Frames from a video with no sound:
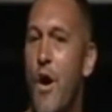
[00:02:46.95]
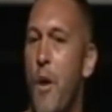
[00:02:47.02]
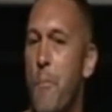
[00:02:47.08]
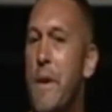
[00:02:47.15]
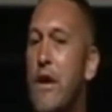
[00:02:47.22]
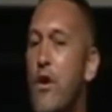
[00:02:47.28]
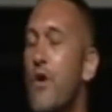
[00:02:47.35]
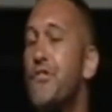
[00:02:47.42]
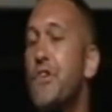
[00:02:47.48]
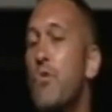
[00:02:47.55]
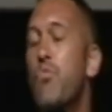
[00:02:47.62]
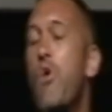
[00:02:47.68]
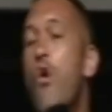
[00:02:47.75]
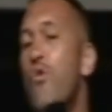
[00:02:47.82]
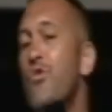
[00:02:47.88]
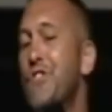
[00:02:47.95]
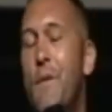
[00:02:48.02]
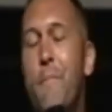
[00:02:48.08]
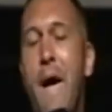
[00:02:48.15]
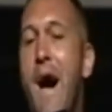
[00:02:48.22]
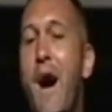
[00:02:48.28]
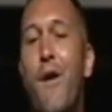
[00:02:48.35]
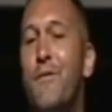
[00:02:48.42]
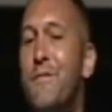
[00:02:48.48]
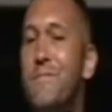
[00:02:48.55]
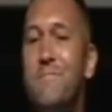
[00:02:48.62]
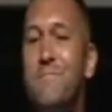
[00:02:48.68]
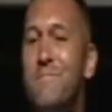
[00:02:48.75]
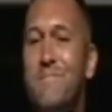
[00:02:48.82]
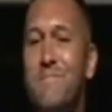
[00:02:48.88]
because it rules him out
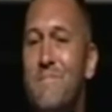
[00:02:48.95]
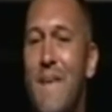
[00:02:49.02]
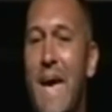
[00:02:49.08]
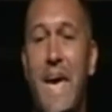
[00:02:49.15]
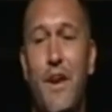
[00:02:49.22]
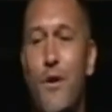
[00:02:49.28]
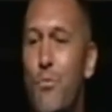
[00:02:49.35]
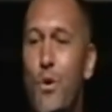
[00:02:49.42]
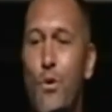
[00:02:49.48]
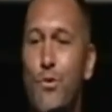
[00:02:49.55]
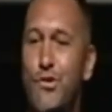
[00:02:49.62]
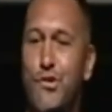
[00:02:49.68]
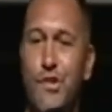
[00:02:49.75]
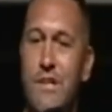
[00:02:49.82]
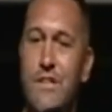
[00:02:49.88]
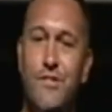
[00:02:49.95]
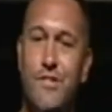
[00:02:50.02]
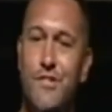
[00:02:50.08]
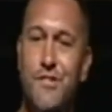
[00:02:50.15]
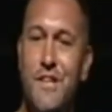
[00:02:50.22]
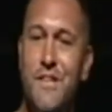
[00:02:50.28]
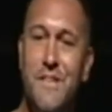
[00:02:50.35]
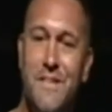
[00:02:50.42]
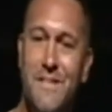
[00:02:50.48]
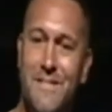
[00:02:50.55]
and it rules Jesus in.